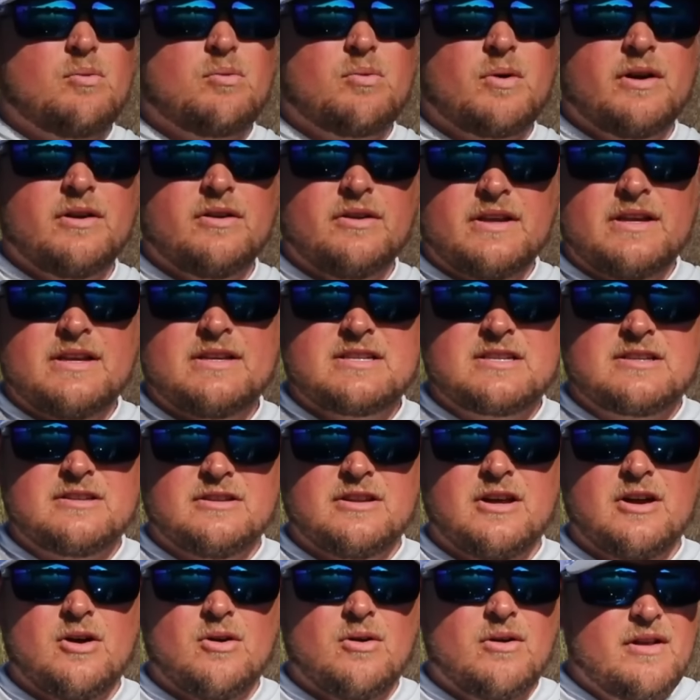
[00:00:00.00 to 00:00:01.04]
really
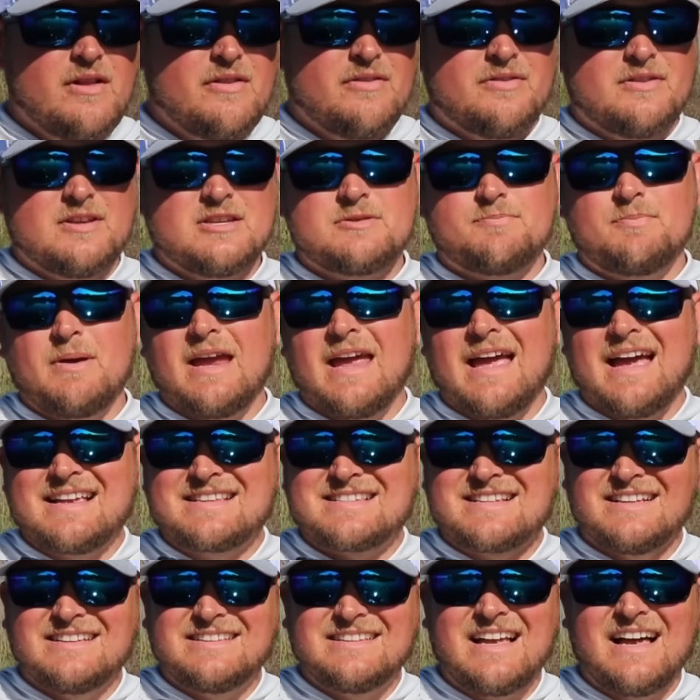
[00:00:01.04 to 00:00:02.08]
slow. This bait has
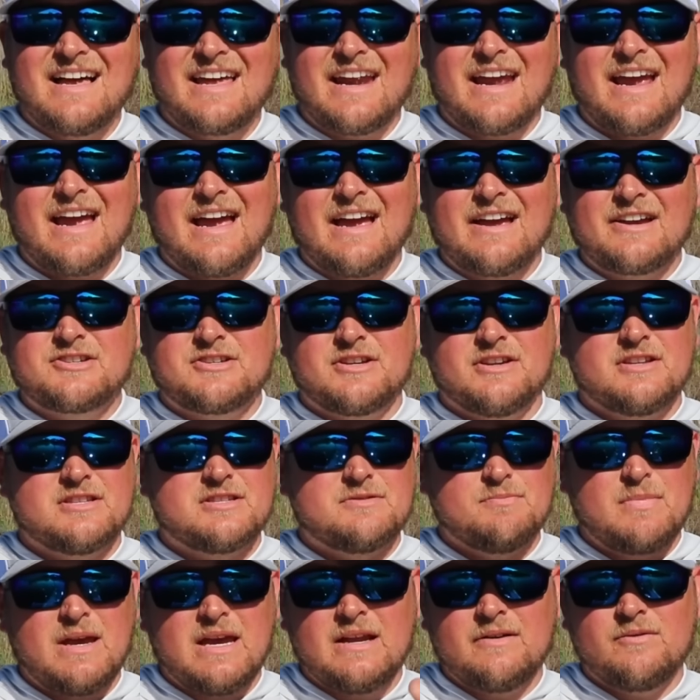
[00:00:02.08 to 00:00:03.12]
a lot of action. It's
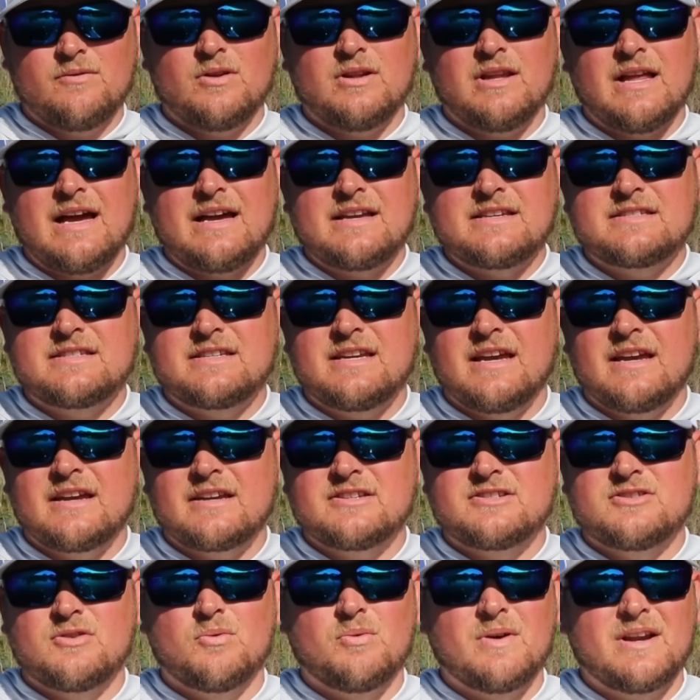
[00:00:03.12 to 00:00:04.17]
made of ELAZTECH,
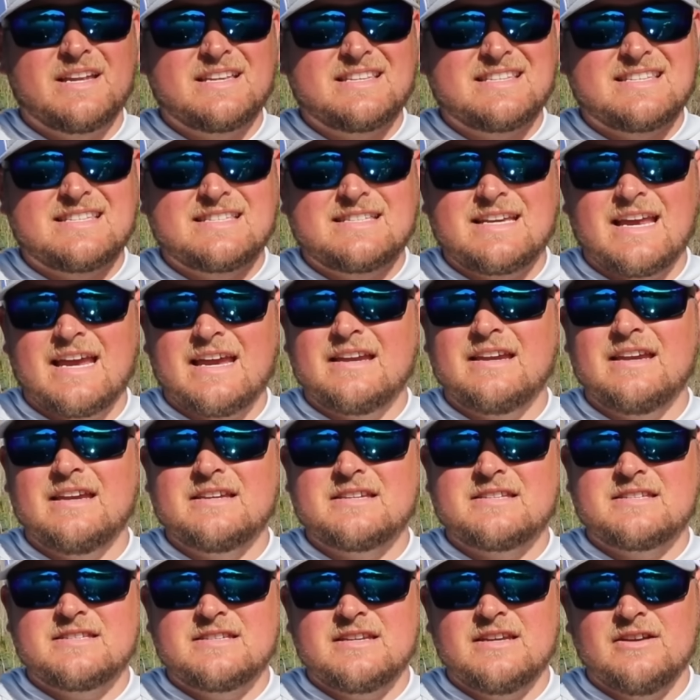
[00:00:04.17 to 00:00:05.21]
so when it's standing
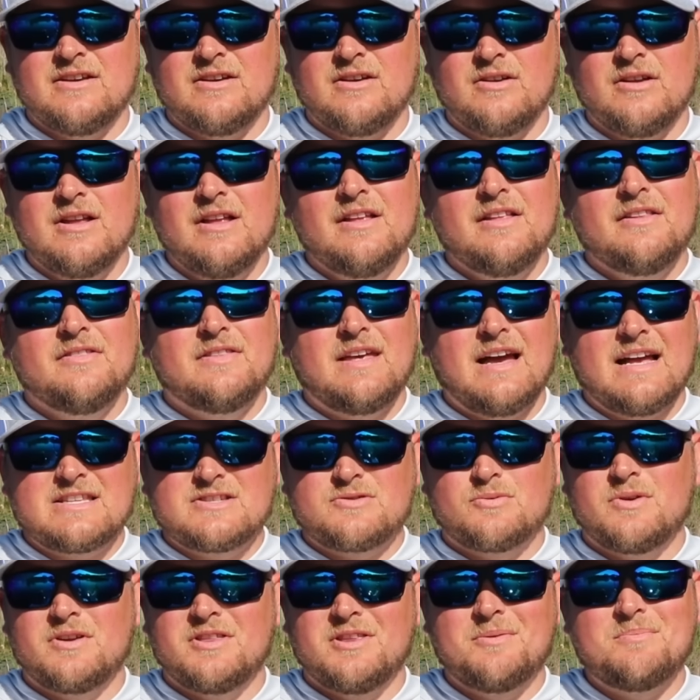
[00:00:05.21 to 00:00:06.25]
still,
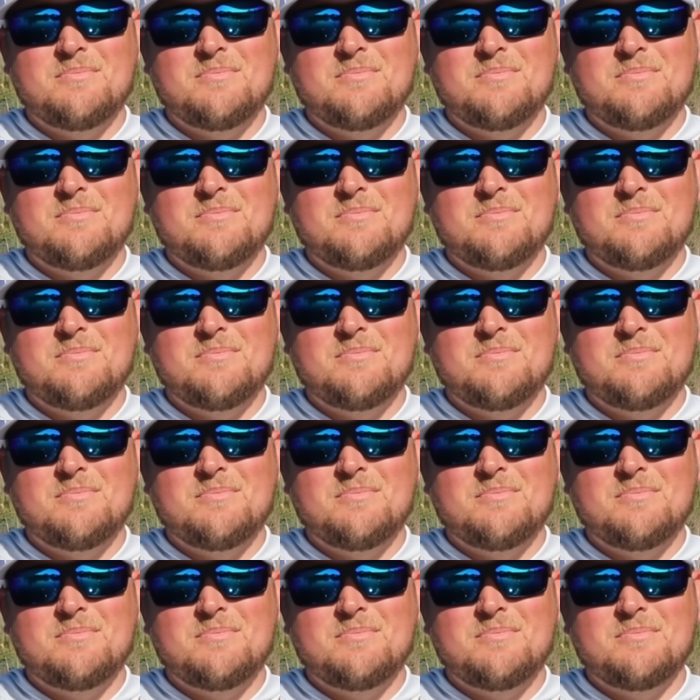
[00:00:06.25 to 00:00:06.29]
that's when the